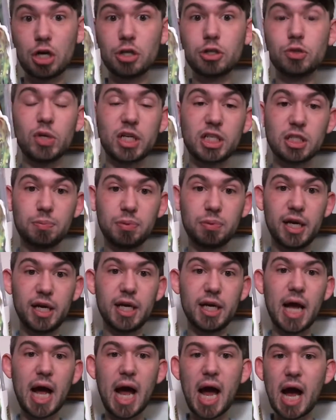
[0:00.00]
on to
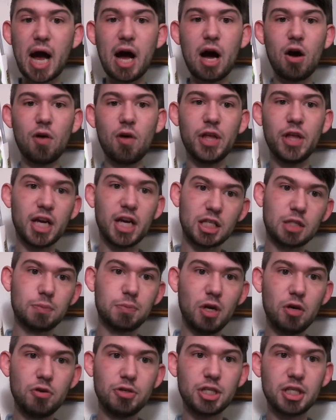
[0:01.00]
explain how the
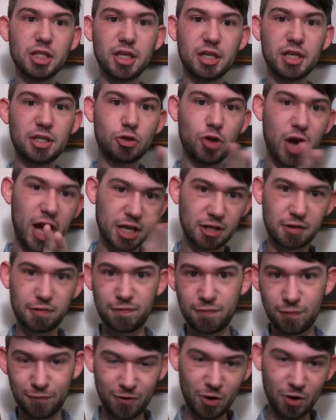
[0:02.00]
explosion
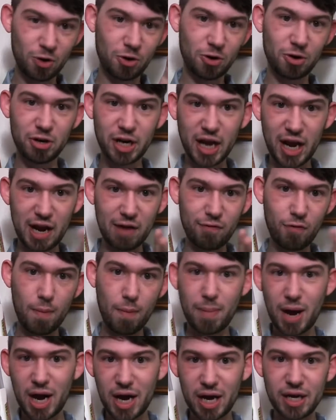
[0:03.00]
transferred
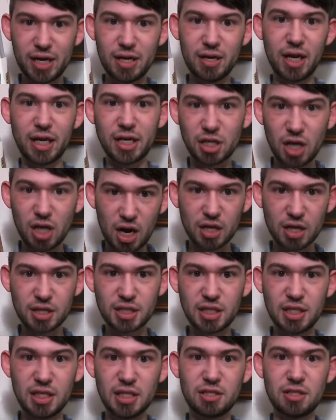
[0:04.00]
everybody, like
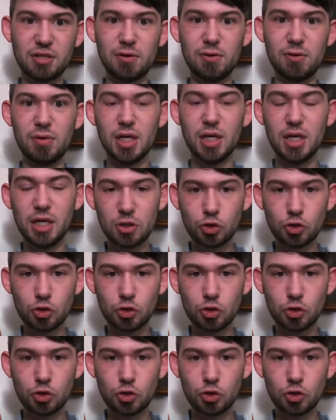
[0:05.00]
Noxie to